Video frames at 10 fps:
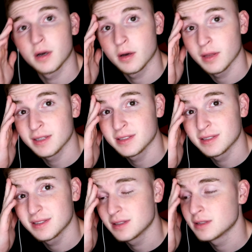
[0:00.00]
Oh,
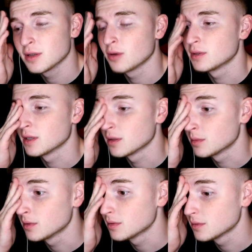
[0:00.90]
that's so
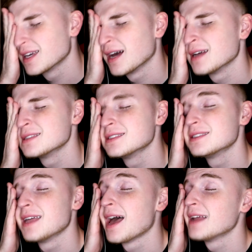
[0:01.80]
terrible.
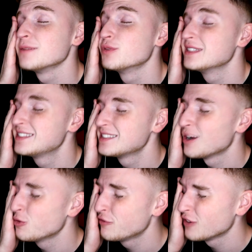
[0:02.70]
Guys, that was
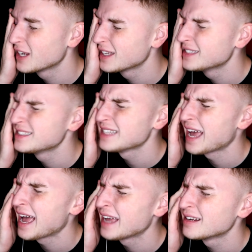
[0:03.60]
so freaking
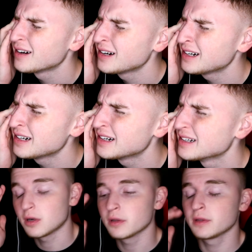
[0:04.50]
sad. Oh,
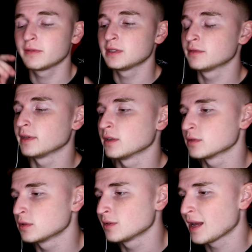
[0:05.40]
all of these
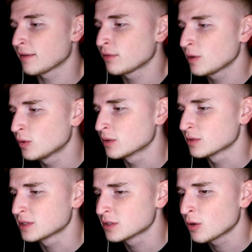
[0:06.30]
videos, dude, everyone
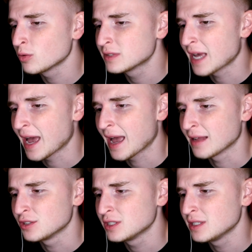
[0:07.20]
was so
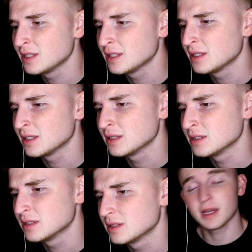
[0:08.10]
sad. Jeez.